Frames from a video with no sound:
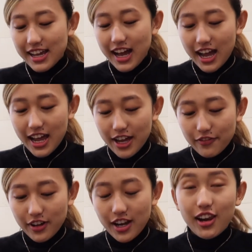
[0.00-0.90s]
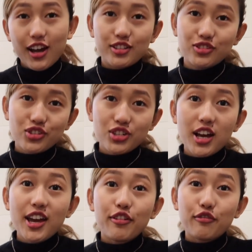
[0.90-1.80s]
I have launched
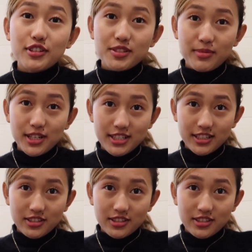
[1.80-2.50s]
Christmas